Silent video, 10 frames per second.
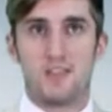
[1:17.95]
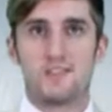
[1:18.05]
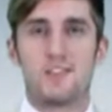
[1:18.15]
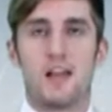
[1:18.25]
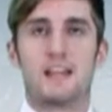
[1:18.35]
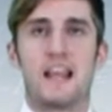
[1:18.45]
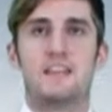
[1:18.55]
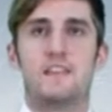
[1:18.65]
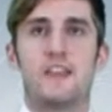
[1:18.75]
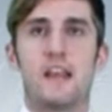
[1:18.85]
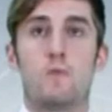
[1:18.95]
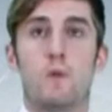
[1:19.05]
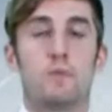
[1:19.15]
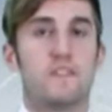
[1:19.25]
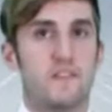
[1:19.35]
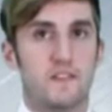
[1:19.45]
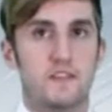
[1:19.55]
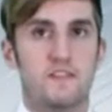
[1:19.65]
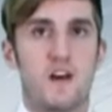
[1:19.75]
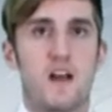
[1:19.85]
Sterling ended the day at
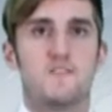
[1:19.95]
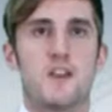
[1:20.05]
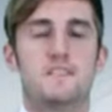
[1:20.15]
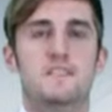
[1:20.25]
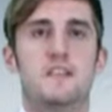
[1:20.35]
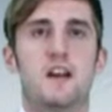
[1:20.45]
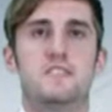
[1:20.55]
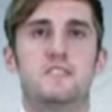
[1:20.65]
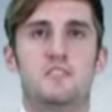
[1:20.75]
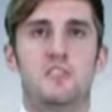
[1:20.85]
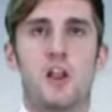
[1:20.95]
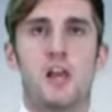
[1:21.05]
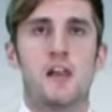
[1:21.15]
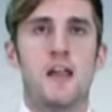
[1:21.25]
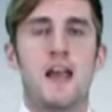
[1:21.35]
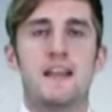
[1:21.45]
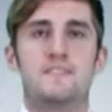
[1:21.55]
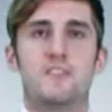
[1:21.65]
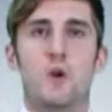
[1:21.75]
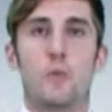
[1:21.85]
1.5599 to the dollar
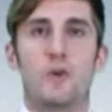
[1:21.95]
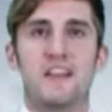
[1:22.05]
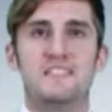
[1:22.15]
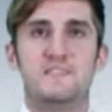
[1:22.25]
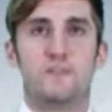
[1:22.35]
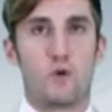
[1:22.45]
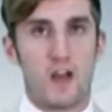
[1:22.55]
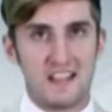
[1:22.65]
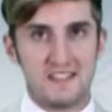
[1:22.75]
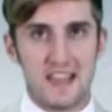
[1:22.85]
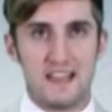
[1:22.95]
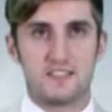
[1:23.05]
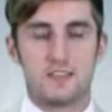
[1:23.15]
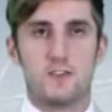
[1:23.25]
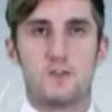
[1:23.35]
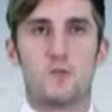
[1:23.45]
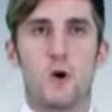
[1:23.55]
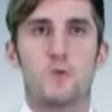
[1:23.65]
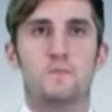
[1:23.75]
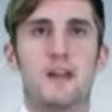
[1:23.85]
and 0.8488 to the
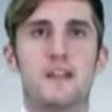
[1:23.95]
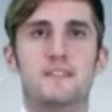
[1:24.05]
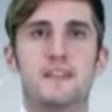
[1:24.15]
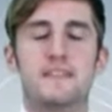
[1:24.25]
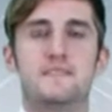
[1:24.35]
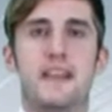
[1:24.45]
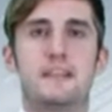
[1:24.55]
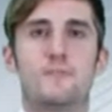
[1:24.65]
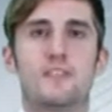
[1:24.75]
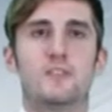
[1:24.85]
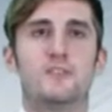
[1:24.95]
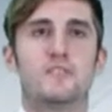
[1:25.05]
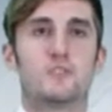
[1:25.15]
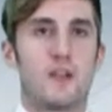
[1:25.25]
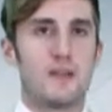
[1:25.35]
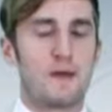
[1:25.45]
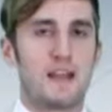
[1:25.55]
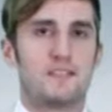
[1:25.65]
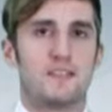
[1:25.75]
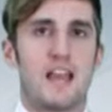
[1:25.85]
euro. Today's data includes the trade
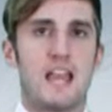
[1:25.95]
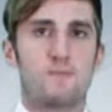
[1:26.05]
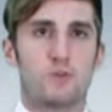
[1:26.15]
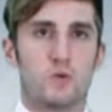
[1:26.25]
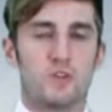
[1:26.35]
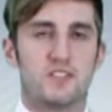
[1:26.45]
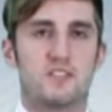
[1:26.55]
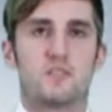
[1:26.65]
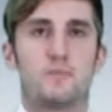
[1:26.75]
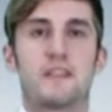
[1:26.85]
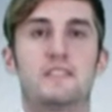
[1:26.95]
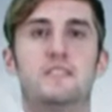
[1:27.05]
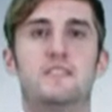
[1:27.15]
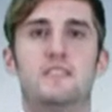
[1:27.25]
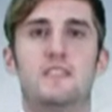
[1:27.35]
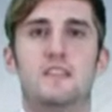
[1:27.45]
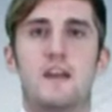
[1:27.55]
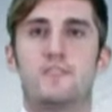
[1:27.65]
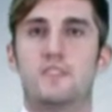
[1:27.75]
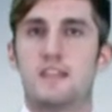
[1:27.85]
balance in April, which is expected to see the
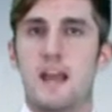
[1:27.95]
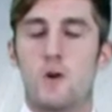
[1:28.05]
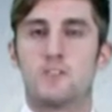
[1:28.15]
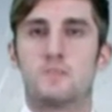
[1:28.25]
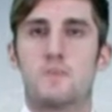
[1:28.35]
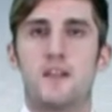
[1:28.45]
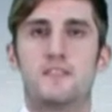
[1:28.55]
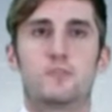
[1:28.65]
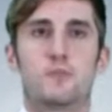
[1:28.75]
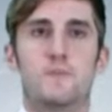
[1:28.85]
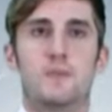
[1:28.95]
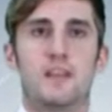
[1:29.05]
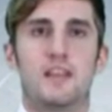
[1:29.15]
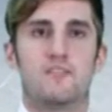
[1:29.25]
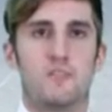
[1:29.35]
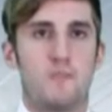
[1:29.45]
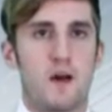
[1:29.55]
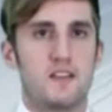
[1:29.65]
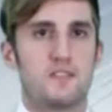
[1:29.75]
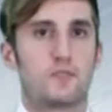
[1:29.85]
deficit narrow to minus 3 billion from
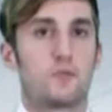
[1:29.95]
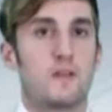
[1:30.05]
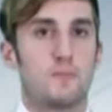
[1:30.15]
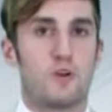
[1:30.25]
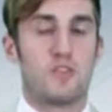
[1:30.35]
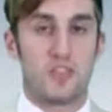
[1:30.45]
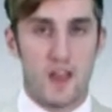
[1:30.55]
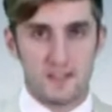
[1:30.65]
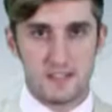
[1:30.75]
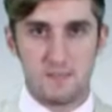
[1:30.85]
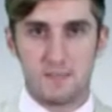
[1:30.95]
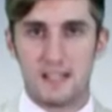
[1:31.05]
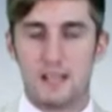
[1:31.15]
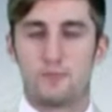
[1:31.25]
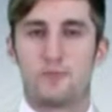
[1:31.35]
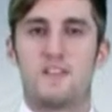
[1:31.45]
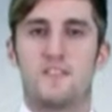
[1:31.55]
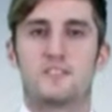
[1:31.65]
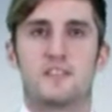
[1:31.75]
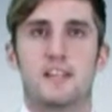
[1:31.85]
minus 3.13 billion
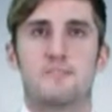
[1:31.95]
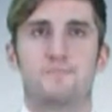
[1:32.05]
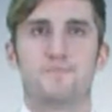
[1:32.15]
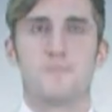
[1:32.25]
previously.